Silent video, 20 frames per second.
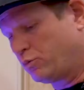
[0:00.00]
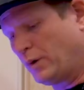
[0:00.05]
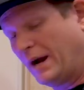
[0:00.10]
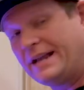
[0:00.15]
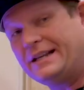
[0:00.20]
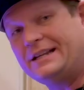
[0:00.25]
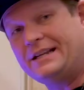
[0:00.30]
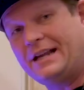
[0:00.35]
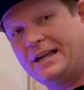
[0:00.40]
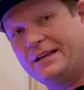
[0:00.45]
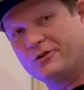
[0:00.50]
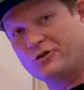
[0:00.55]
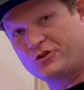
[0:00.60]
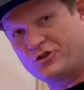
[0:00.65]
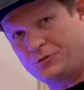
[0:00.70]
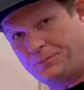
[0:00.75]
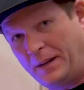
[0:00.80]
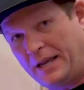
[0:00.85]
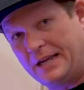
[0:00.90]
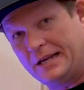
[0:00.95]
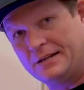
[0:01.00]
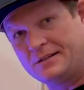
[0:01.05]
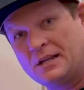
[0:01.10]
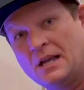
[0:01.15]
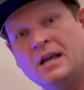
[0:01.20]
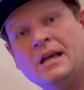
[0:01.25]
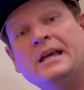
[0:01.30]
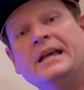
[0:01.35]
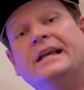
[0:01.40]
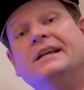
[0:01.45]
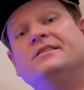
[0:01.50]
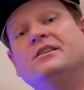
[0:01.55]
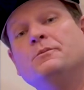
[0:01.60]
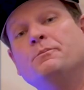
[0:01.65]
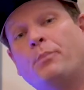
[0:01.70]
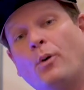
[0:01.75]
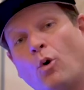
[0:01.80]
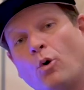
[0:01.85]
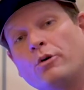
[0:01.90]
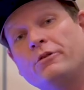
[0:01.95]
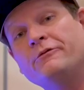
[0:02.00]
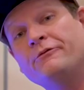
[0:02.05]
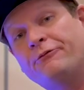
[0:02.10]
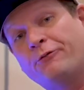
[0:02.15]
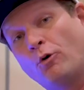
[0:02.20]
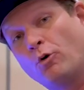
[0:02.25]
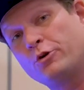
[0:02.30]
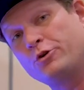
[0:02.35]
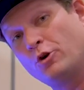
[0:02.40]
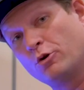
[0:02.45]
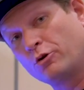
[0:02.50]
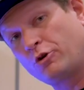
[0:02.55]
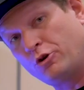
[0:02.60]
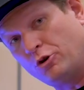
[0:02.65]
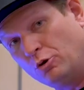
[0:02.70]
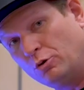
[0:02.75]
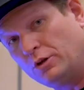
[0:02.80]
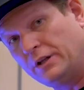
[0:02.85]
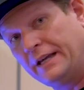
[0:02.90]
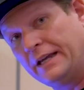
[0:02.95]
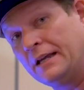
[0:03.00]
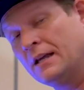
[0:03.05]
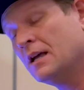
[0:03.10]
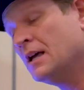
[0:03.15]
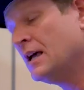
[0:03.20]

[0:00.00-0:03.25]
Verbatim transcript: radiator space is important for your cooling,